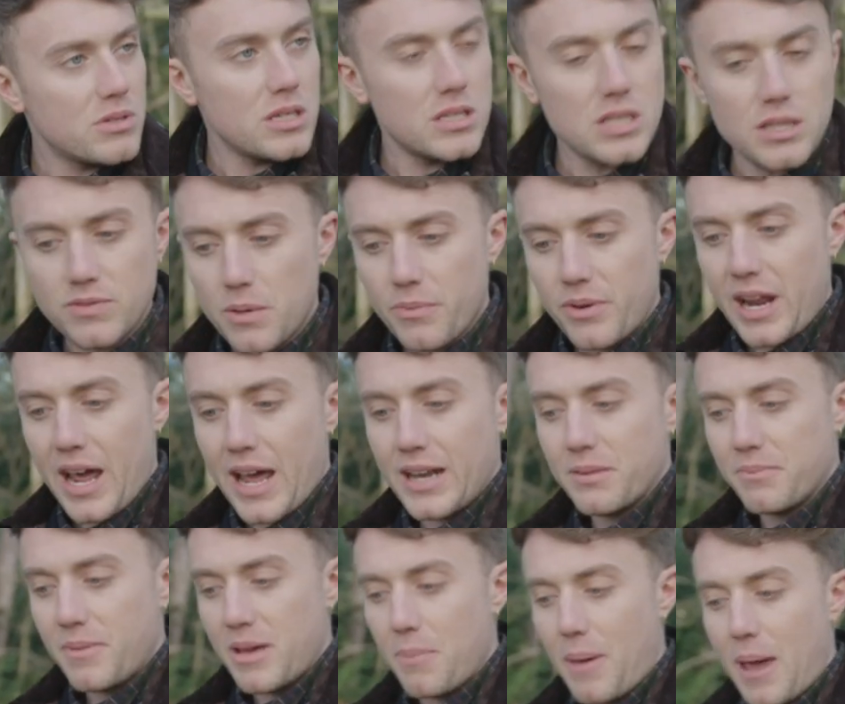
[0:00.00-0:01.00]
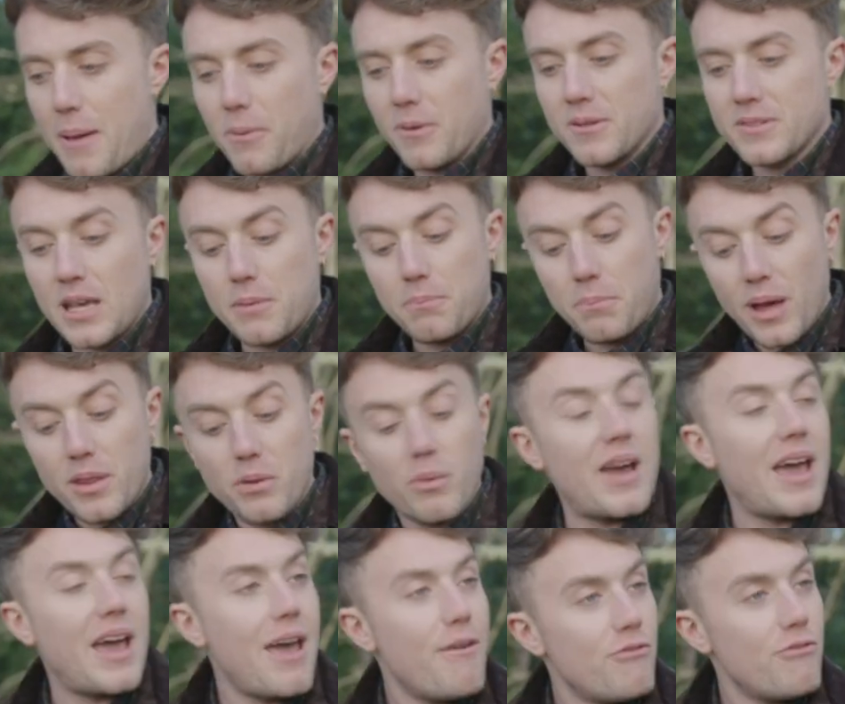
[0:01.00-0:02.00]
as if someone handed me a paper and said, by the
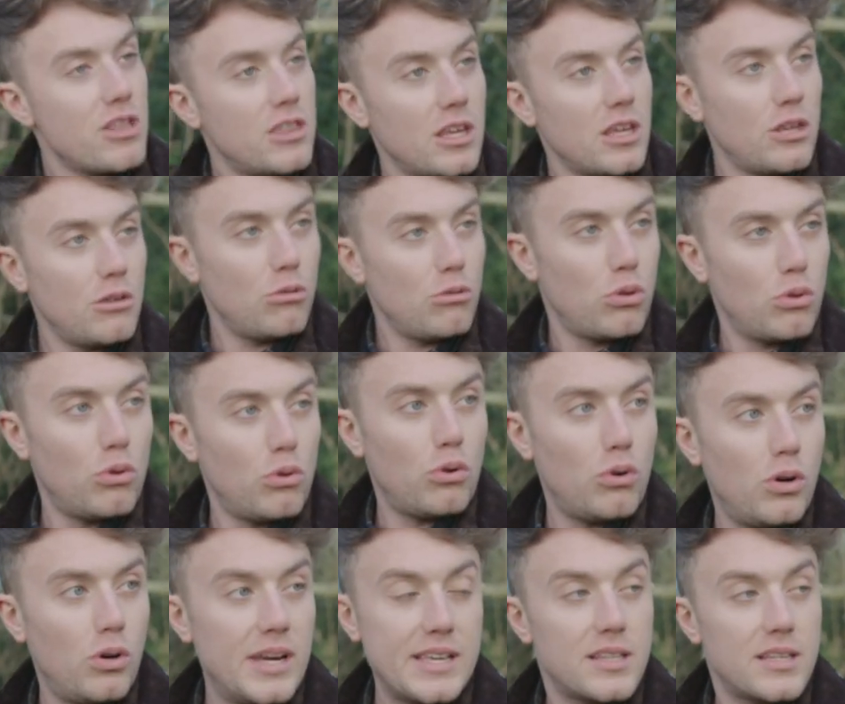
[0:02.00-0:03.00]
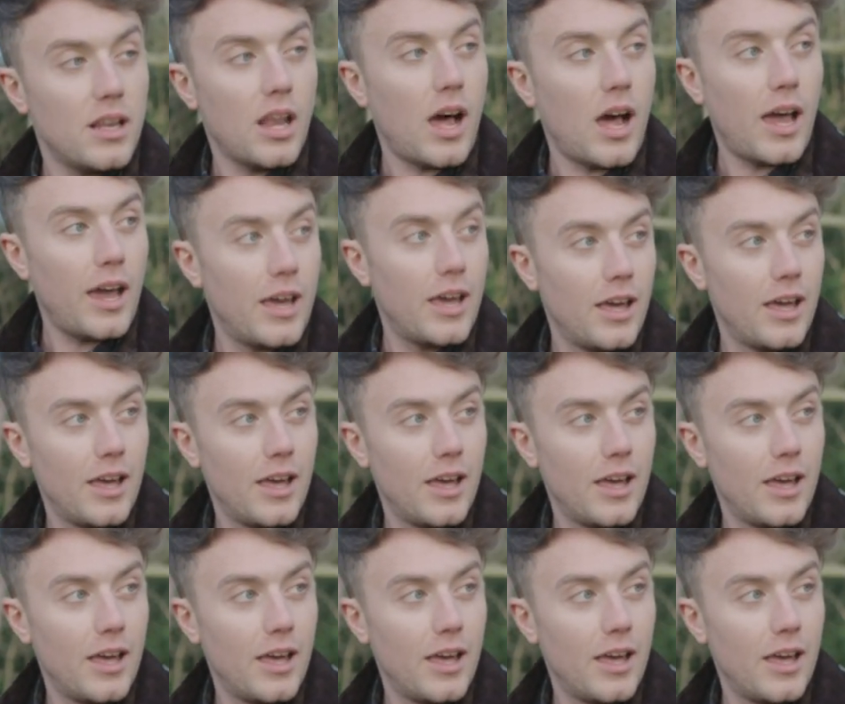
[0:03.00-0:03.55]
way, everything you thought is a lie.